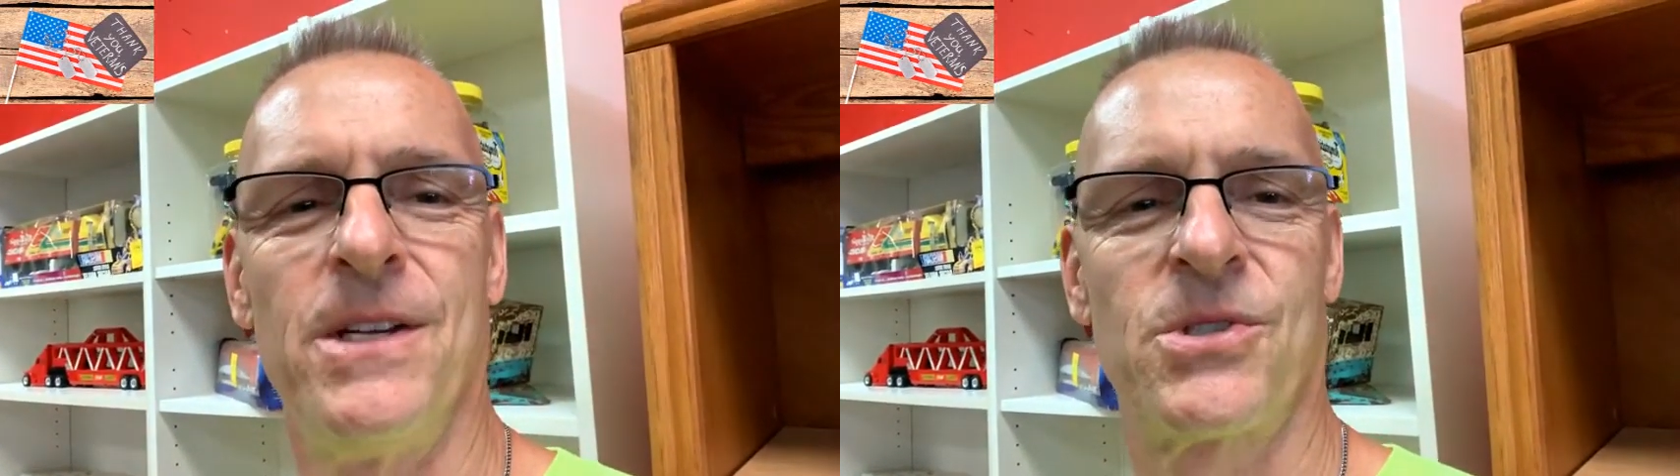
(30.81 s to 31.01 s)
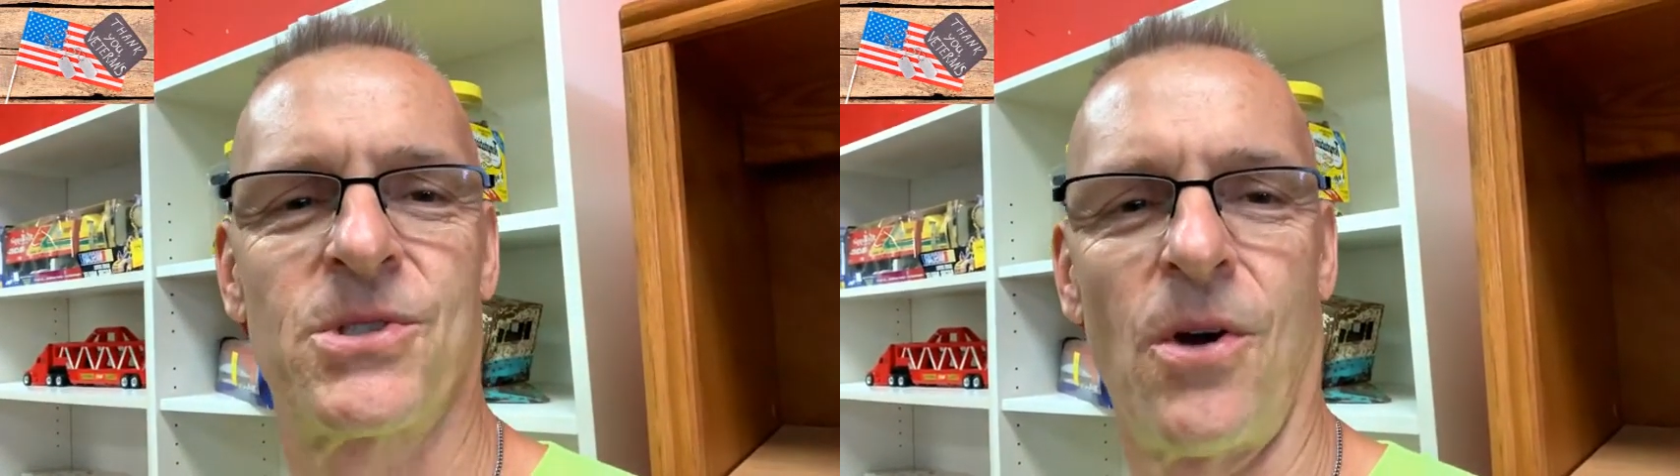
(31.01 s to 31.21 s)

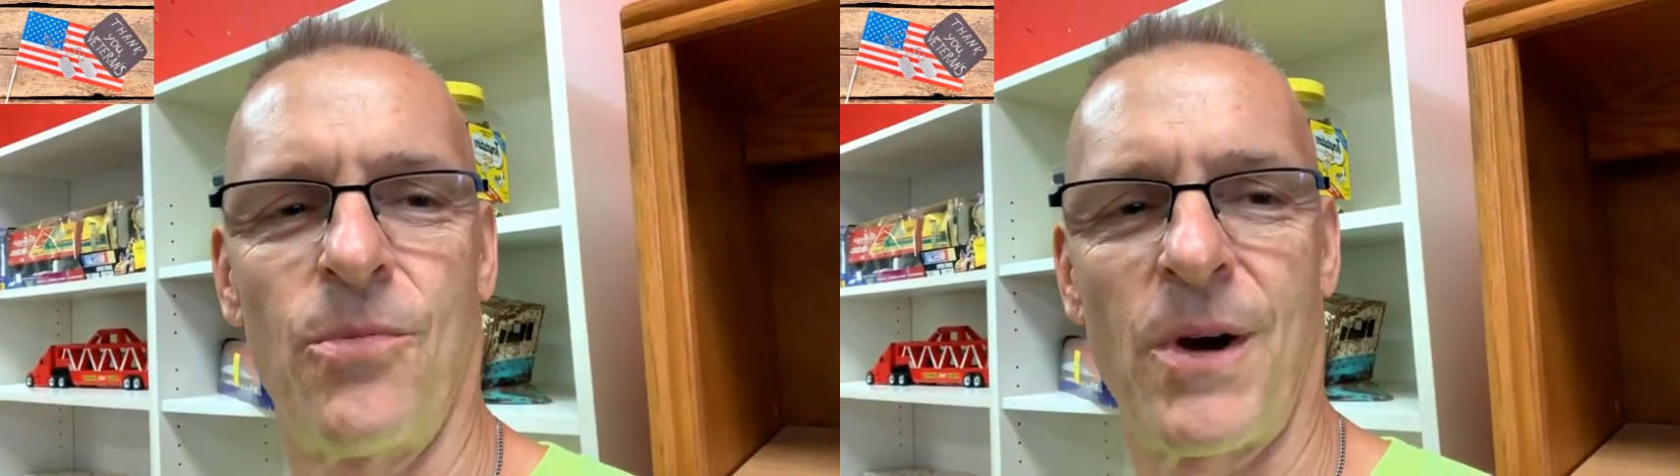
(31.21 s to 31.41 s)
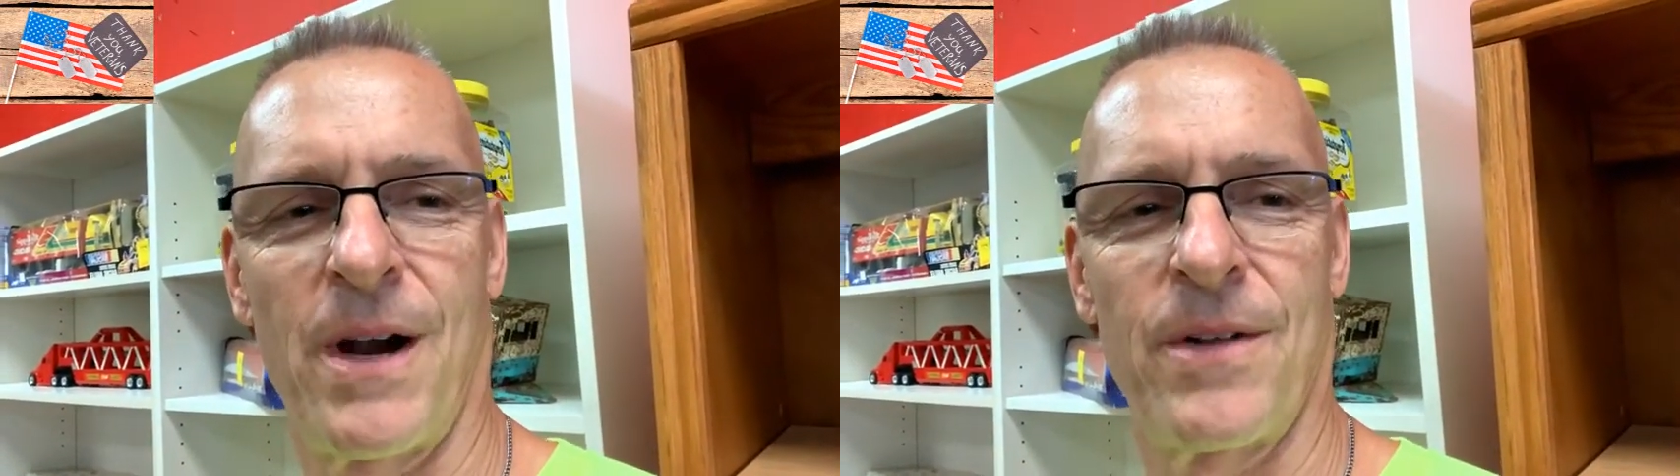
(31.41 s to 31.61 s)
So
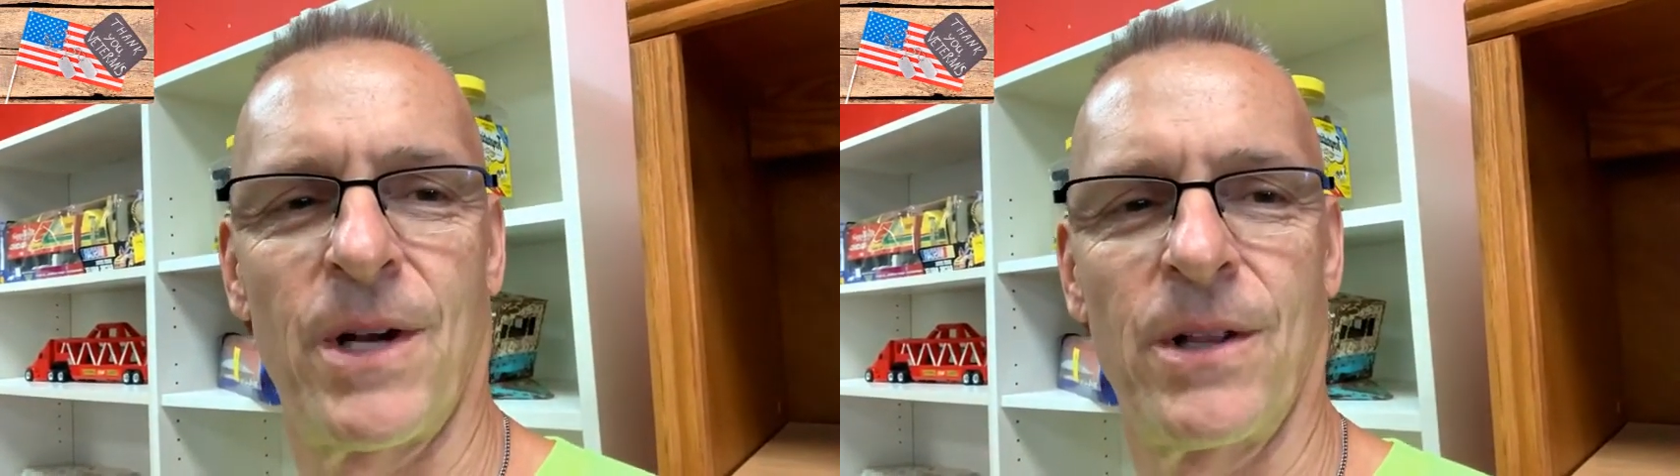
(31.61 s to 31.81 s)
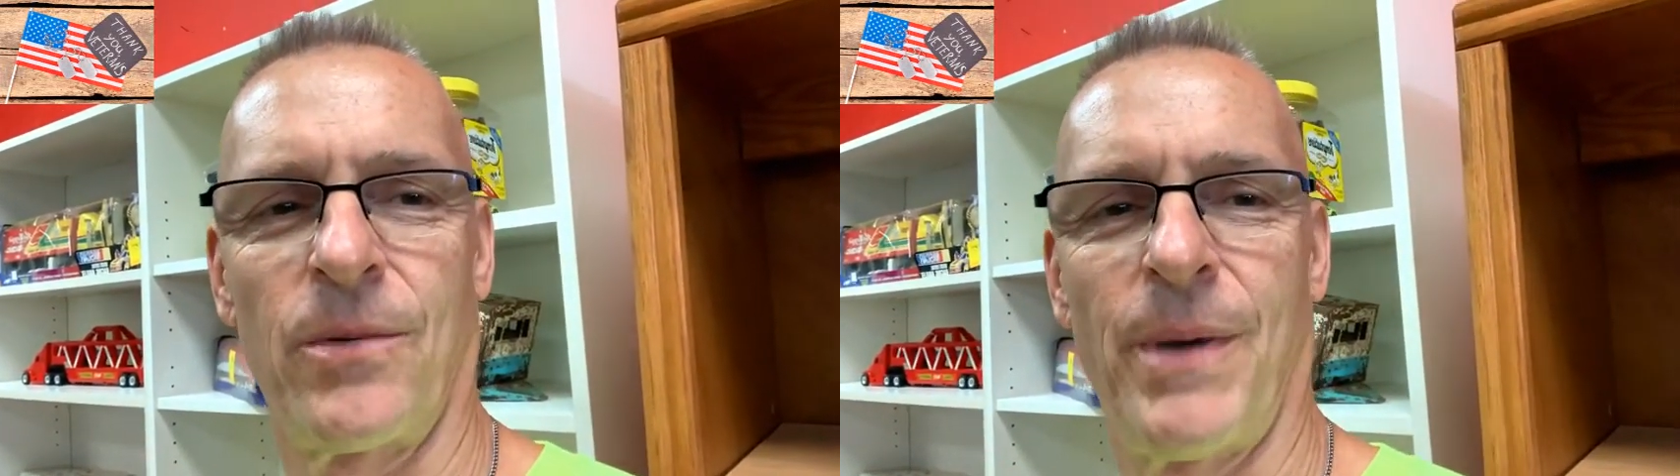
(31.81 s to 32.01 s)
proud of
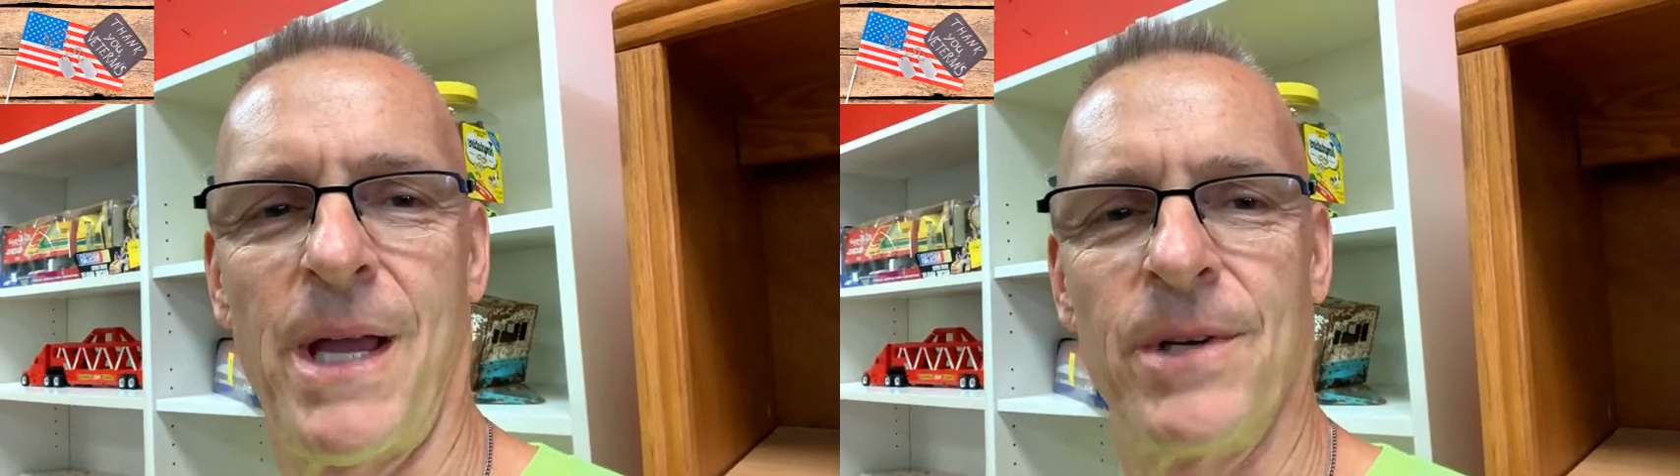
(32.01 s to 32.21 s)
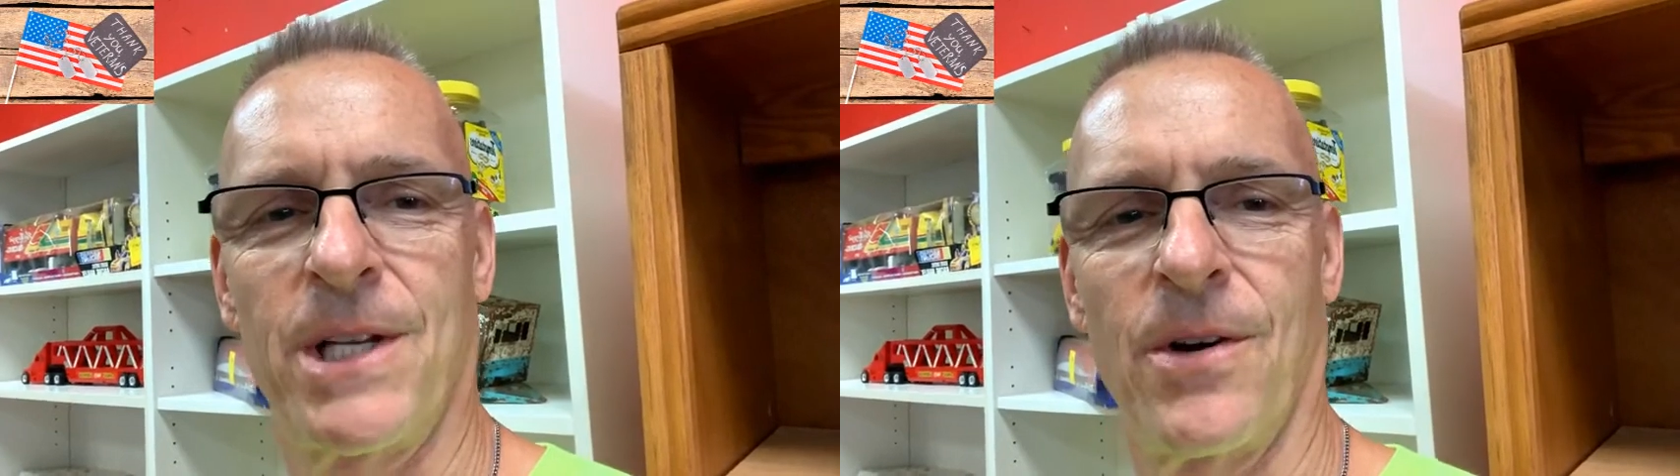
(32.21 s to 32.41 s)
our little
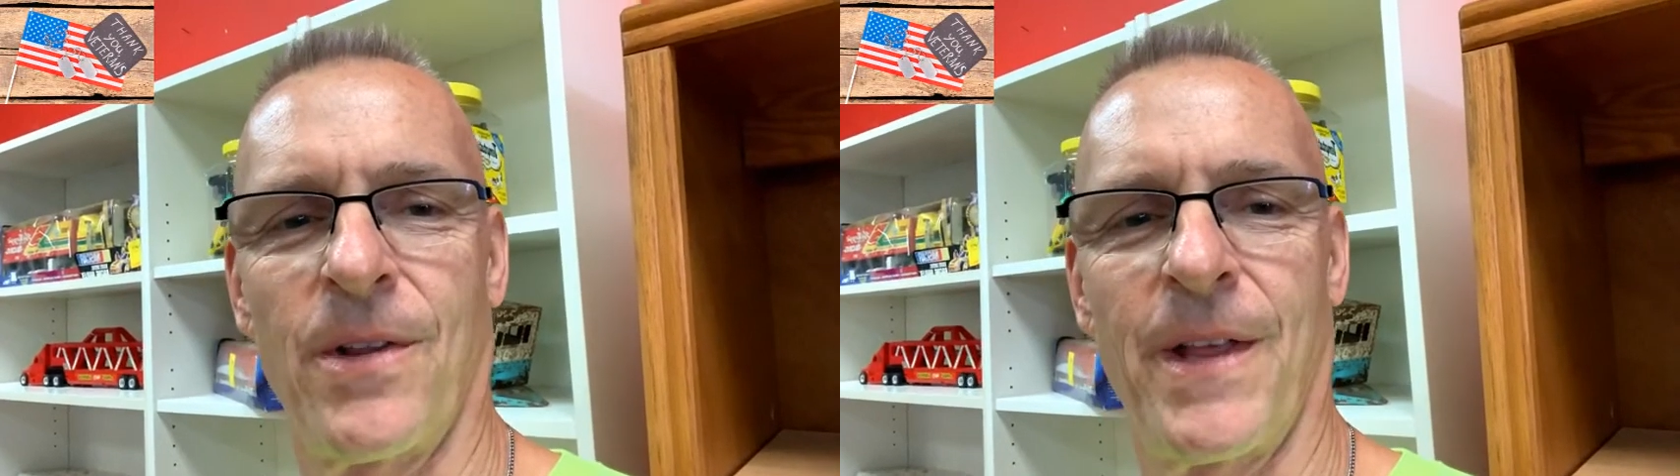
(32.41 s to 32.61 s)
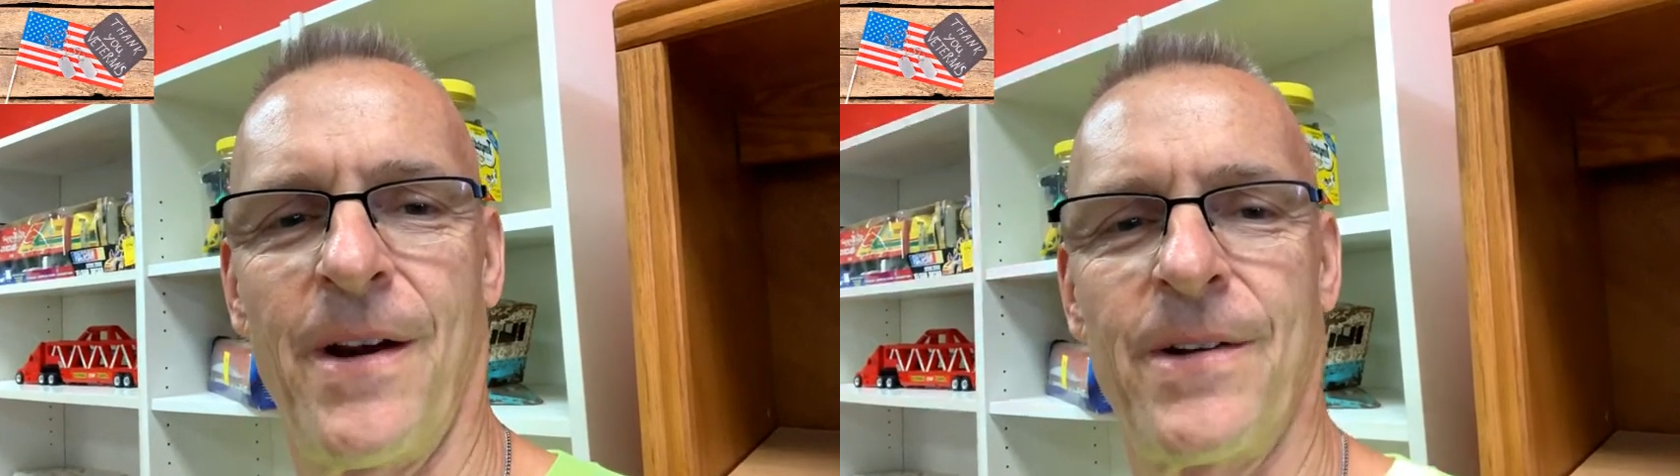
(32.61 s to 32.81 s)
baby
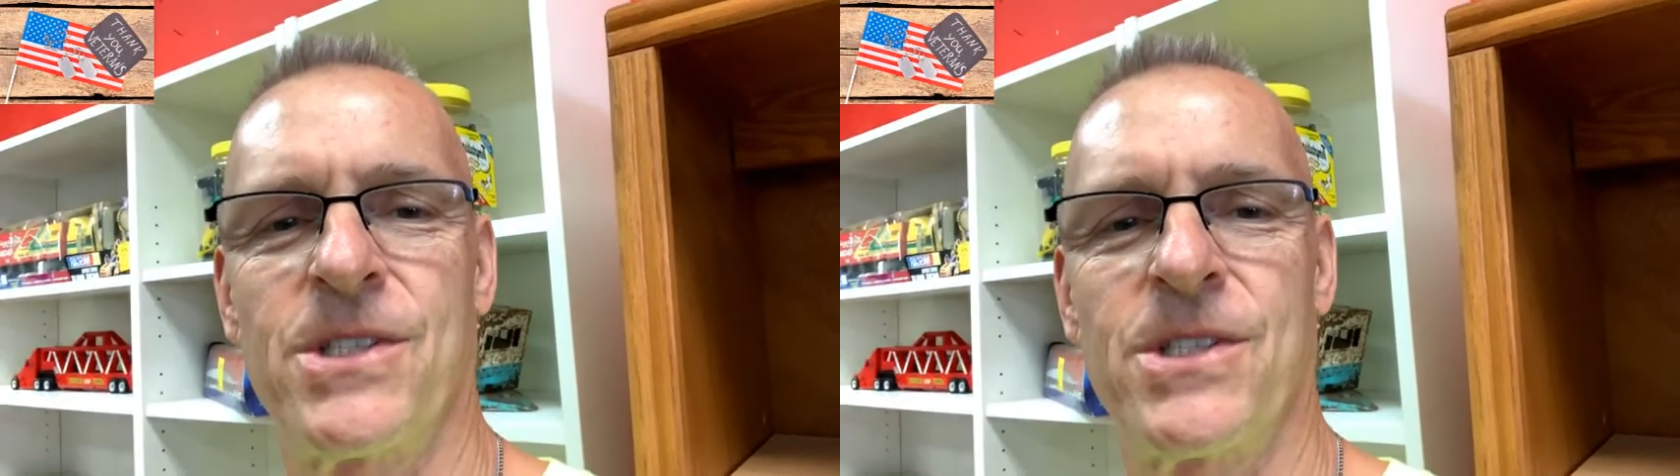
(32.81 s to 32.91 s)
girl there.